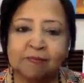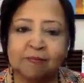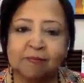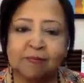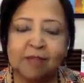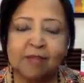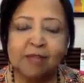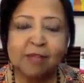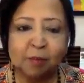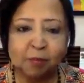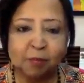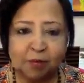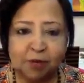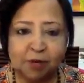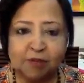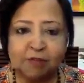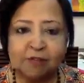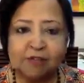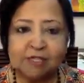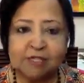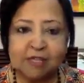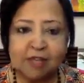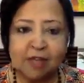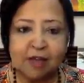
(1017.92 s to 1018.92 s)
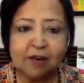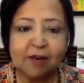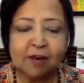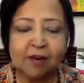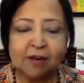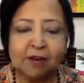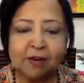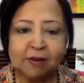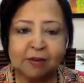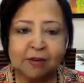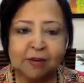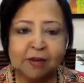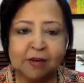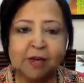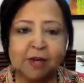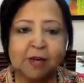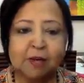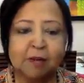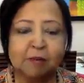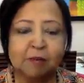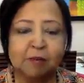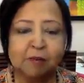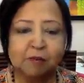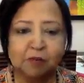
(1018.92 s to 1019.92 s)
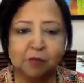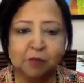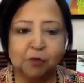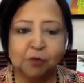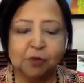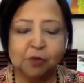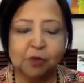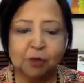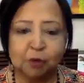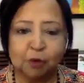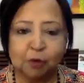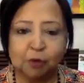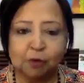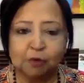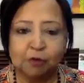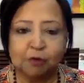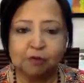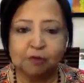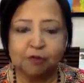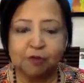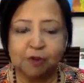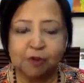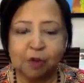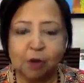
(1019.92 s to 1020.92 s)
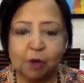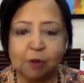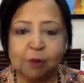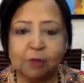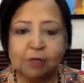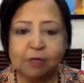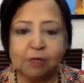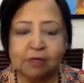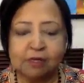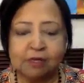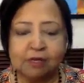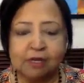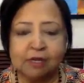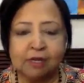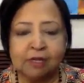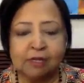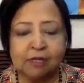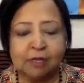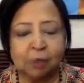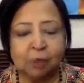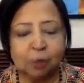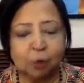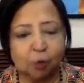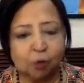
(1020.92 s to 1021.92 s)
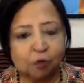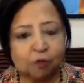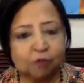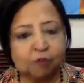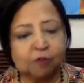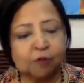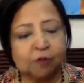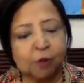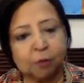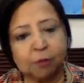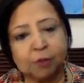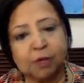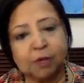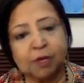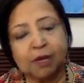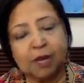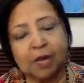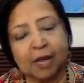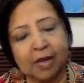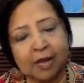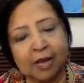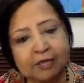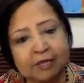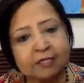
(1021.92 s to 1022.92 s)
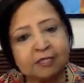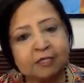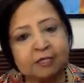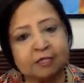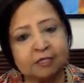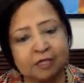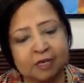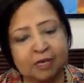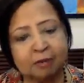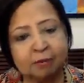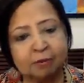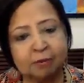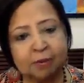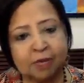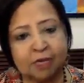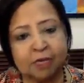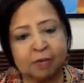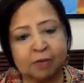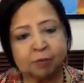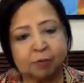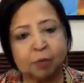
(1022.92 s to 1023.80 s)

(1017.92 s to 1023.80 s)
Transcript: the previous era before the COVID phenomenon. The COVID phenomenon has certainly made it